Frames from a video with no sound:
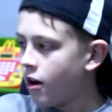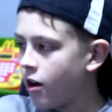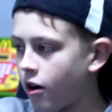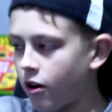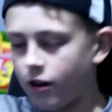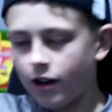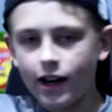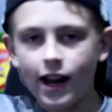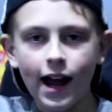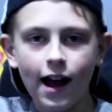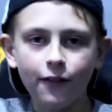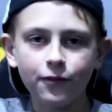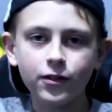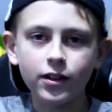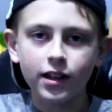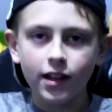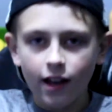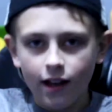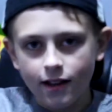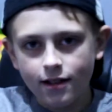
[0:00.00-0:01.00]
are gonna have to
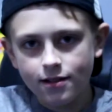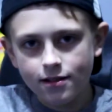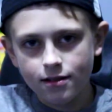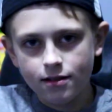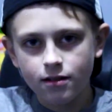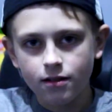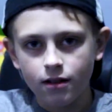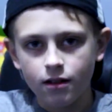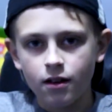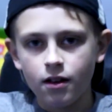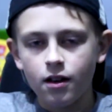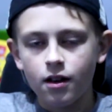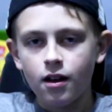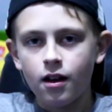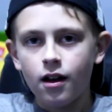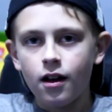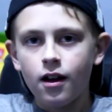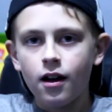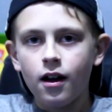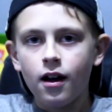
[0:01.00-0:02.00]
guess,
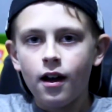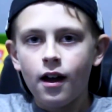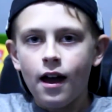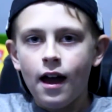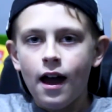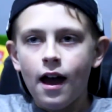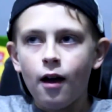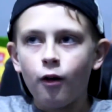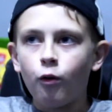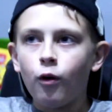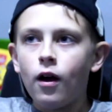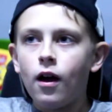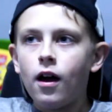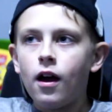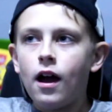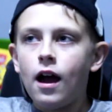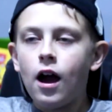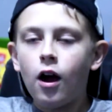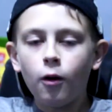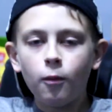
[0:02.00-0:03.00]

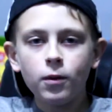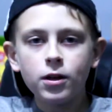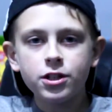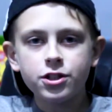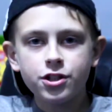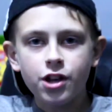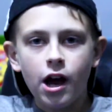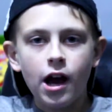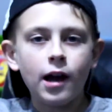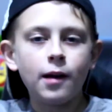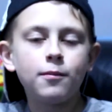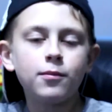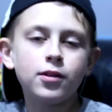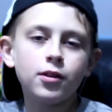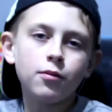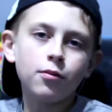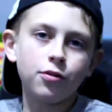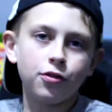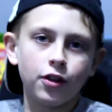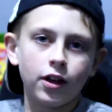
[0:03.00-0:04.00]
how much time do
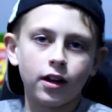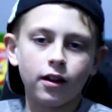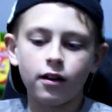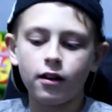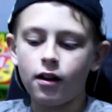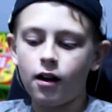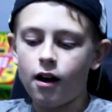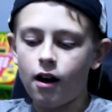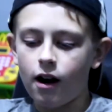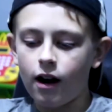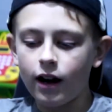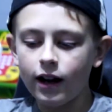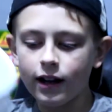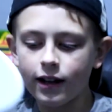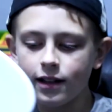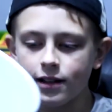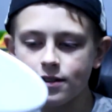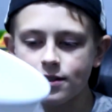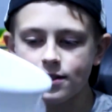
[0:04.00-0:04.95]
you think I can